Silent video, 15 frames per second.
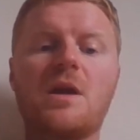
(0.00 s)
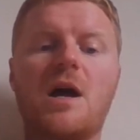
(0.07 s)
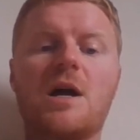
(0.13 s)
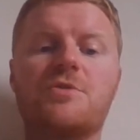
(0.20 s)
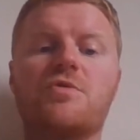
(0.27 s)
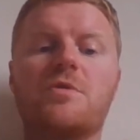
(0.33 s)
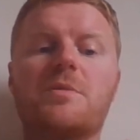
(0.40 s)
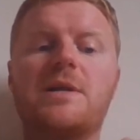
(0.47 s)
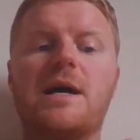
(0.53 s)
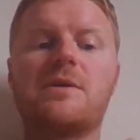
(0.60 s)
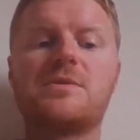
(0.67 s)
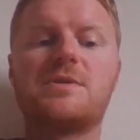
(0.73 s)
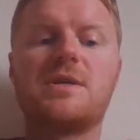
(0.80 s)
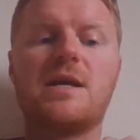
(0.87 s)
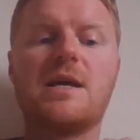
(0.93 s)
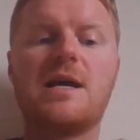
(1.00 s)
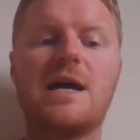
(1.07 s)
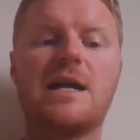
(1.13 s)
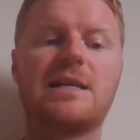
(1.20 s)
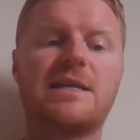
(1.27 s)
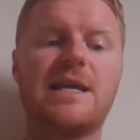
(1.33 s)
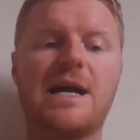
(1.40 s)
I drew it out,
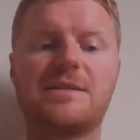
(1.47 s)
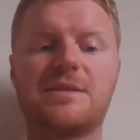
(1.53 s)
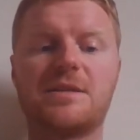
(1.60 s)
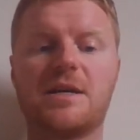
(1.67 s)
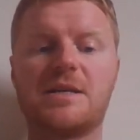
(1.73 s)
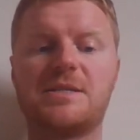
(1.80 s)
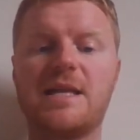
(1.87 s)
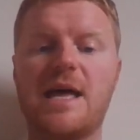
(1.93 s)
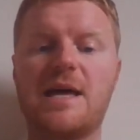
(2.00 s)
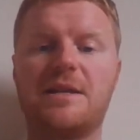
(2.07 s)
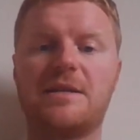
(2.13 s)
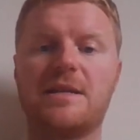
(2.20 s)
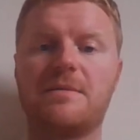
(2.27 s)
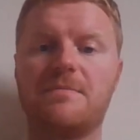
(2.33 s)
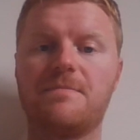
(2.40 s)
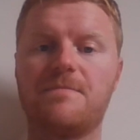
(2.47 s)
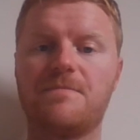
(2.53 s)
and Kat and I stared at it.